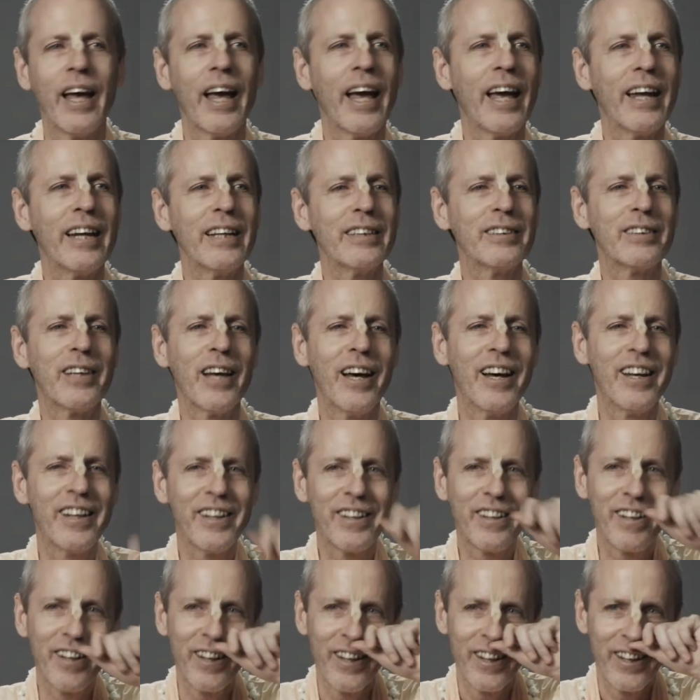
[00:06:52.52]
And he
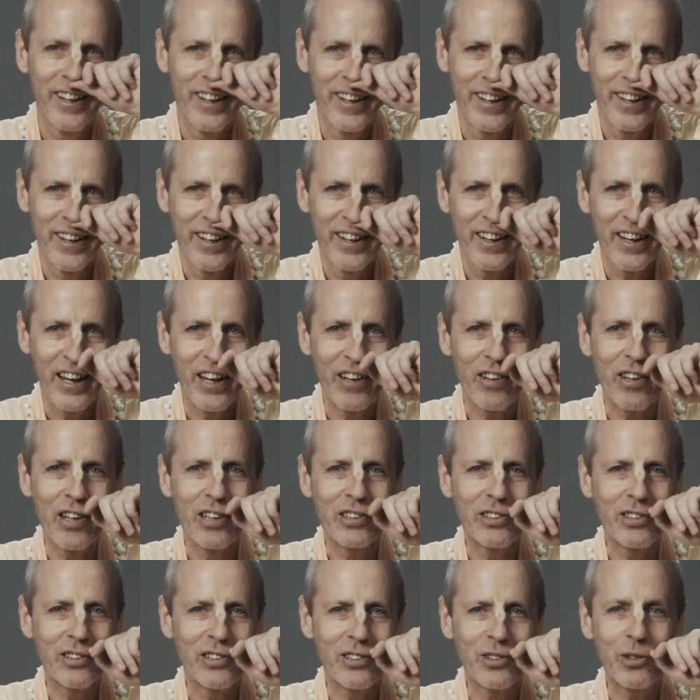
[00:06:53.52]
said, and
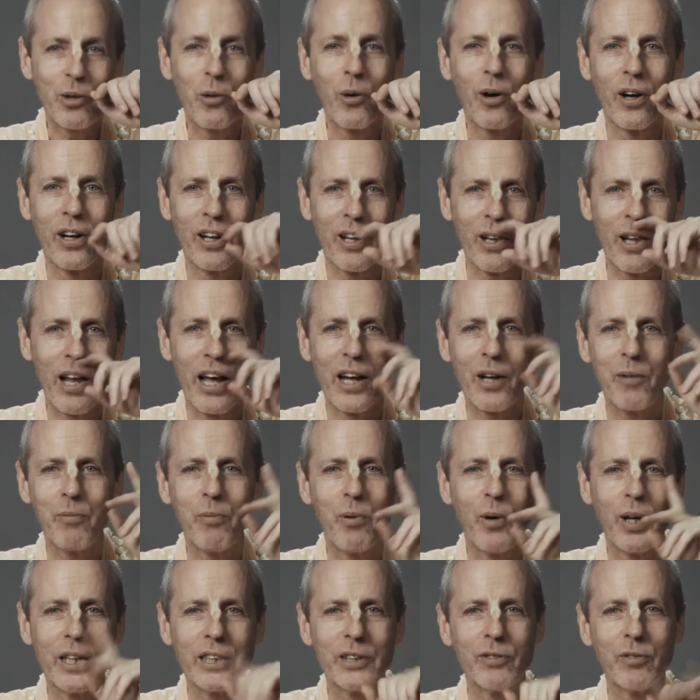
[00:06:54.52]
this scored a lot of
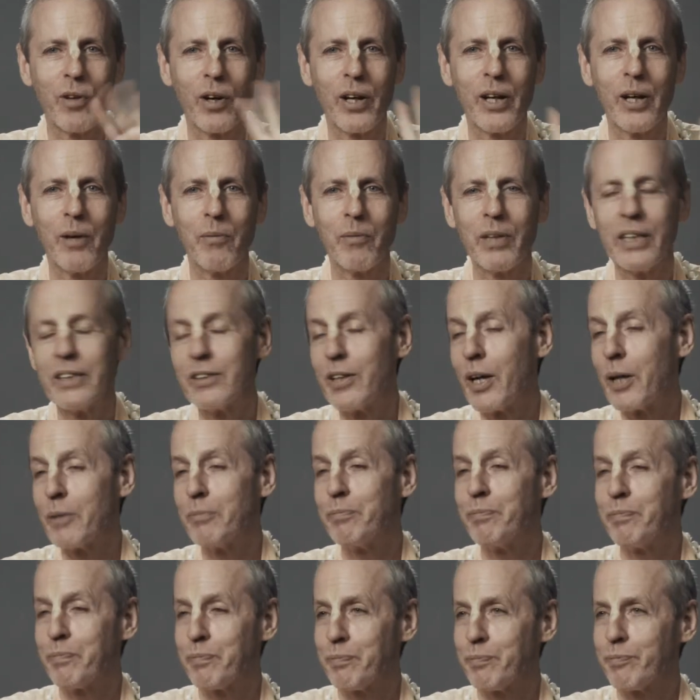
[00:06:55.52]
points for him, he
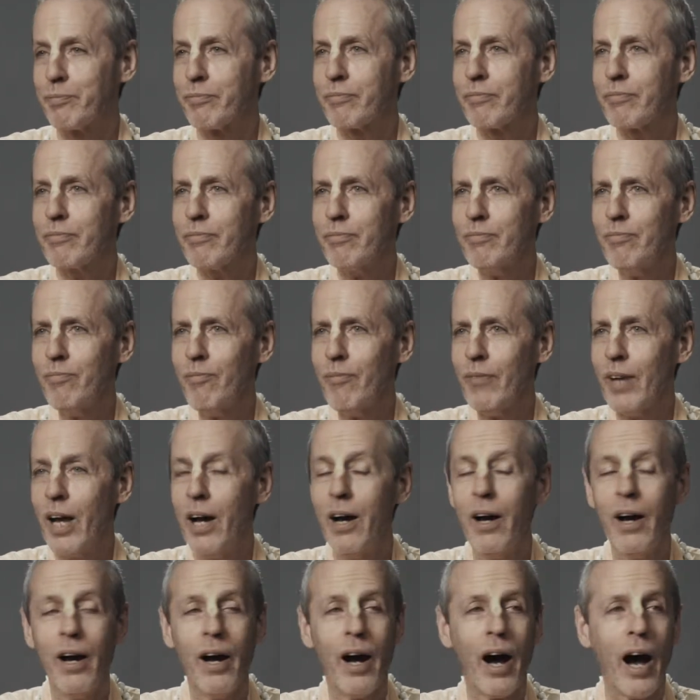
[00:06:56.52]
said,
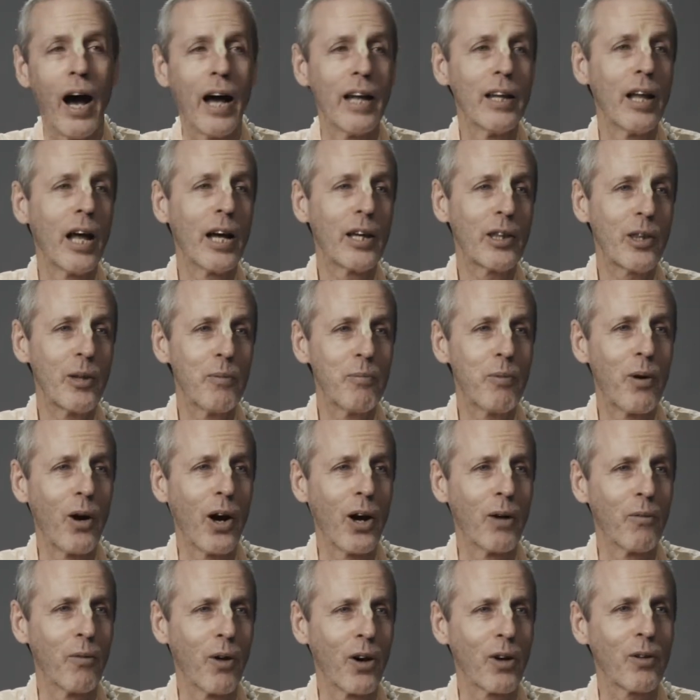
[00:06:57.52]
I like the
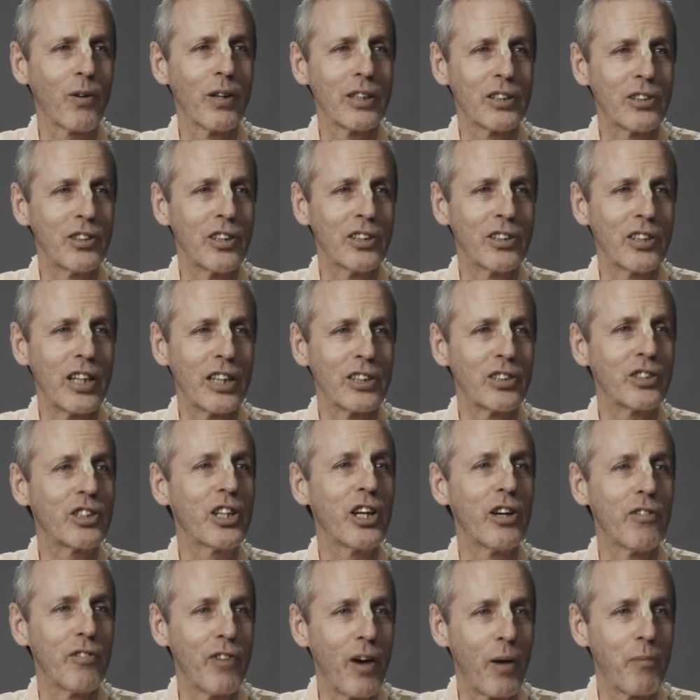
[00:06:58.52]
part where Krishna says,
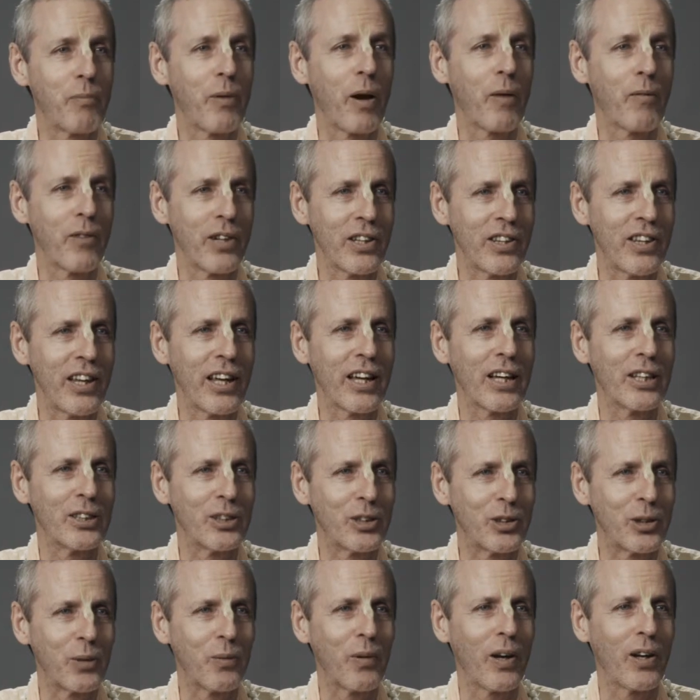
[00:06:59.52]
give up everything
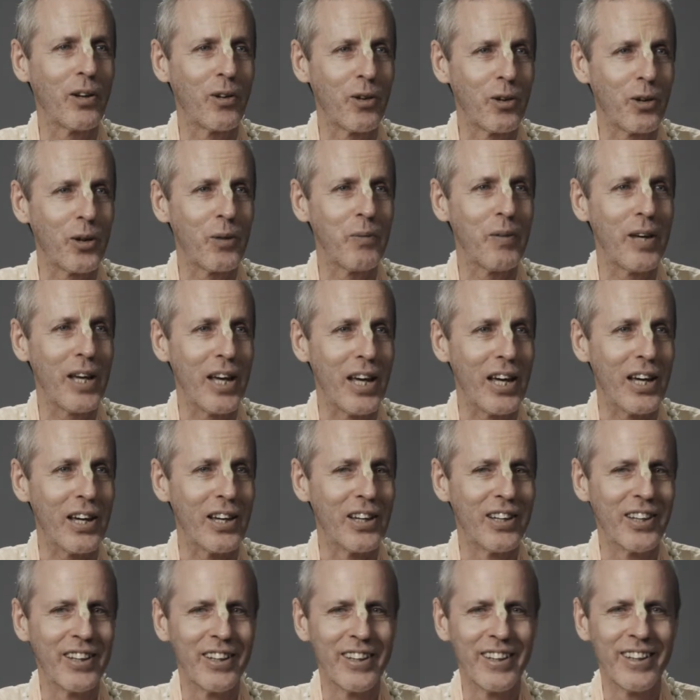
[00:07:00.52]
and surrender to
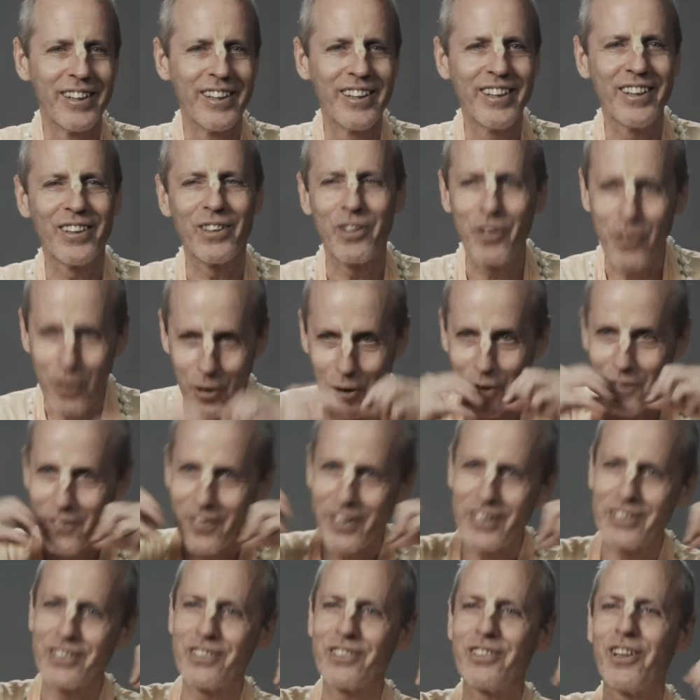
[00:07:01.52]
me. And Guru
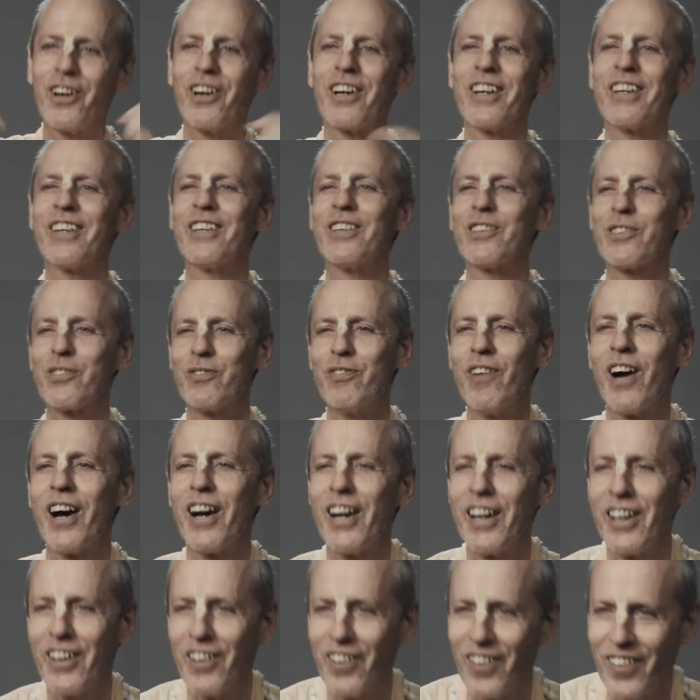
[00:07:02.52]
Maharaj started to
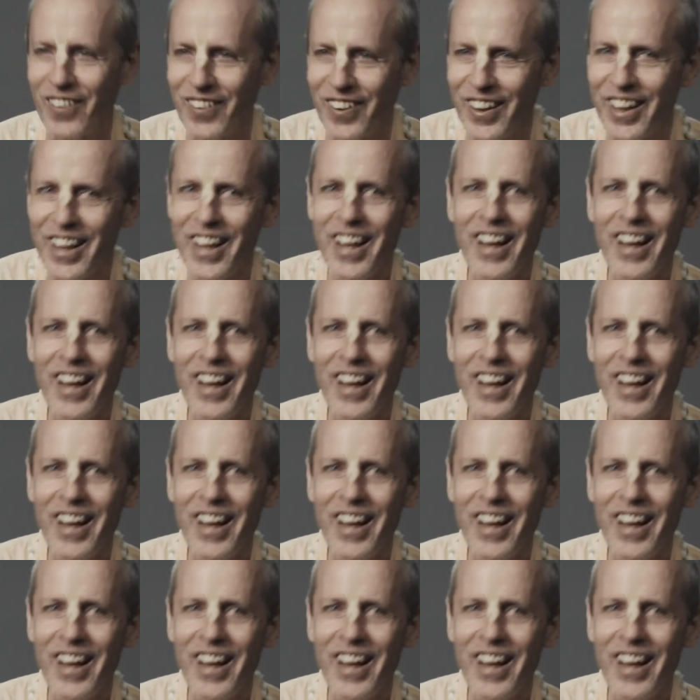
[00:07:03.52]
smile.